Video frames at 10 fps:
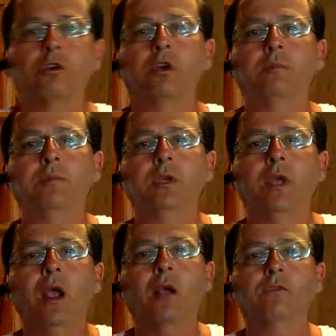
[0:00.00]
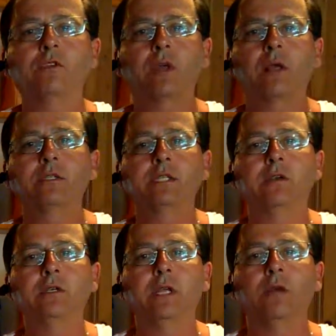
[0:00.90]
going to be every
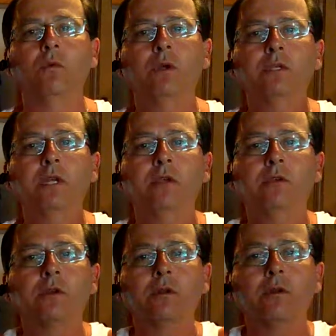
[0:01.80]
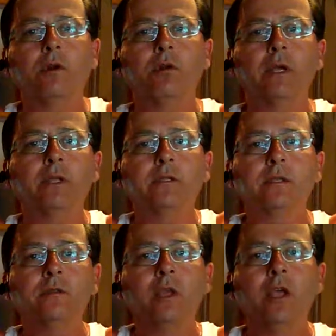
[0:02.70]
solitary day. And one day you're going to go like
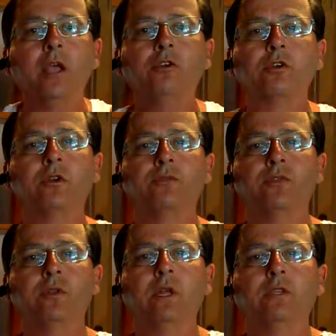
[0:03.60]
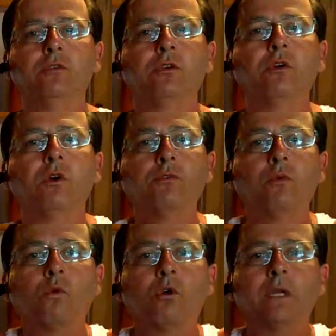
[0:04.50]
this and you're going to feel like you can hold the
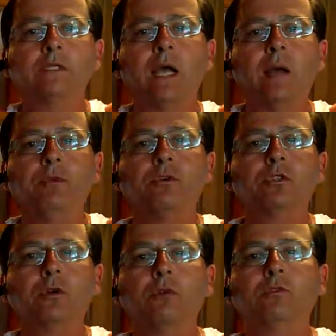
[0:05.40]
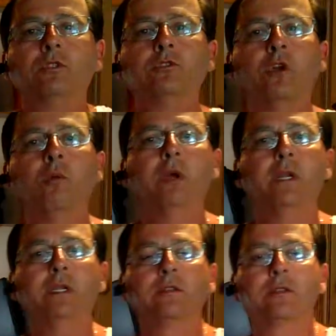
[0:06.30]
world on top of your shoulders and
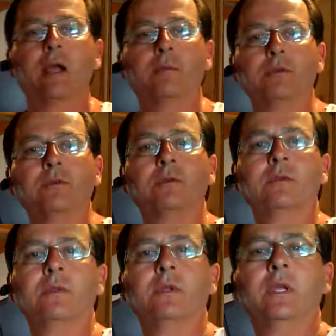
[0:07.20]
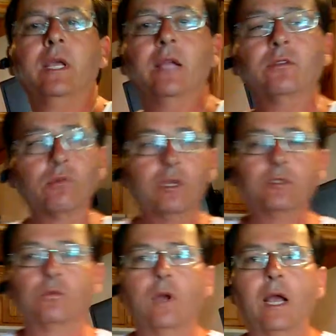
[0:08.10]
nobody can stop you. And the
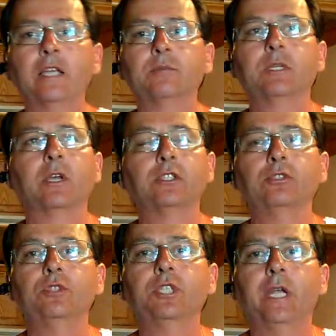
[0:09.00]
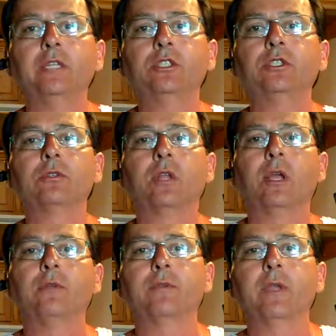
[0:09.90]
reason why is because you changed your
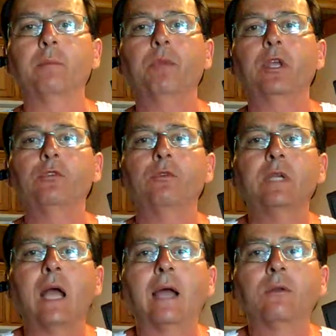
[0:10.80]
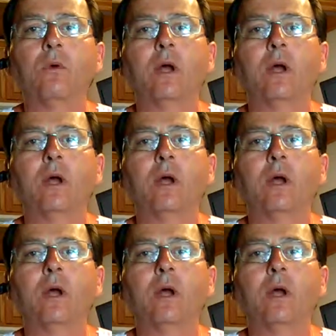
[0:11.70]
life. But you've got to